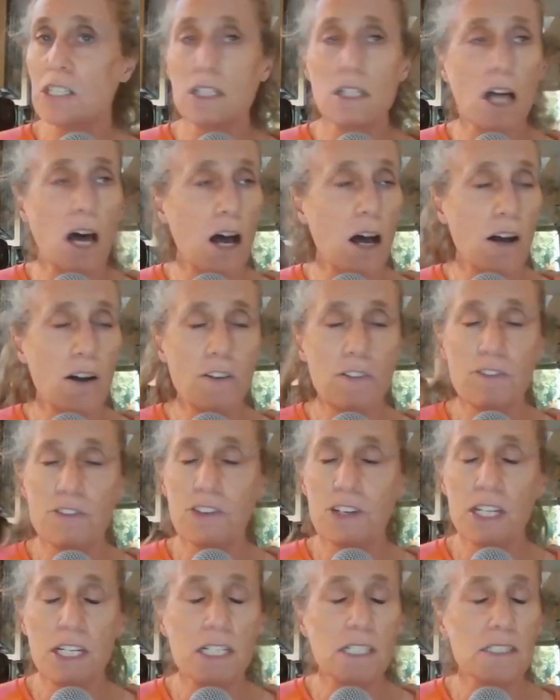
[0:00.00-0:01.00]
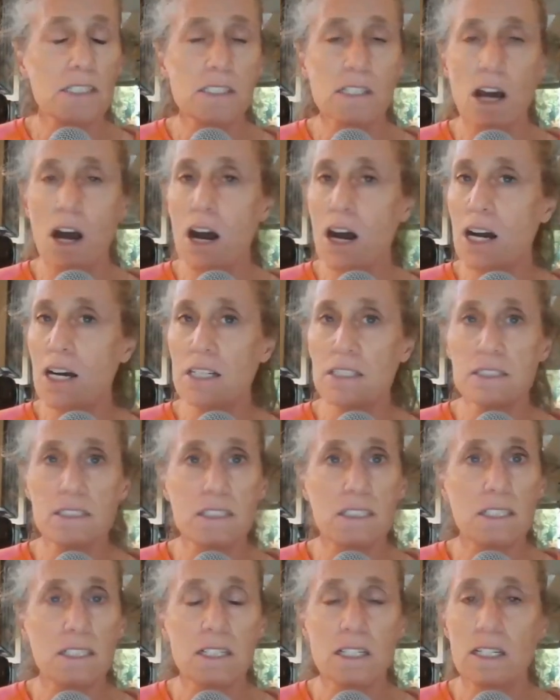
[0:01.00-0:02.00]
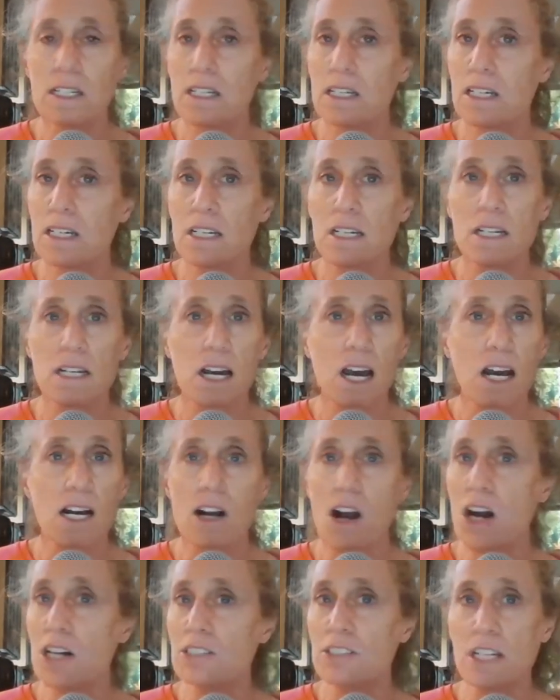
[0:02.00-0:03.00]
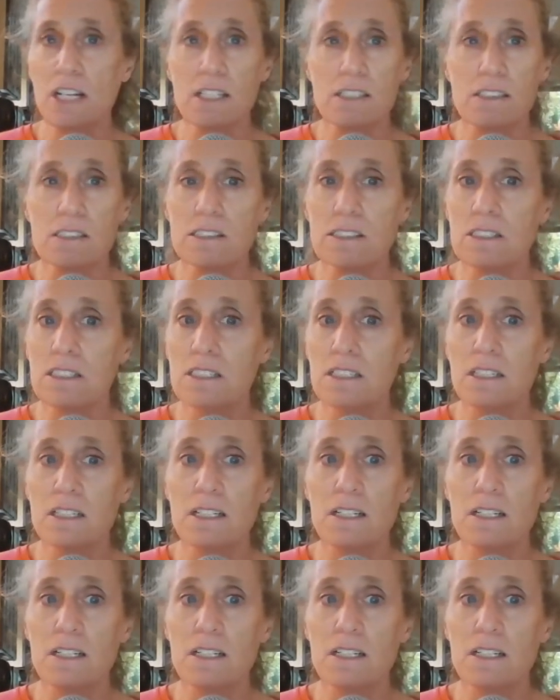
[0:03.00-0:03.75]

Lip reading: Love is not a contest.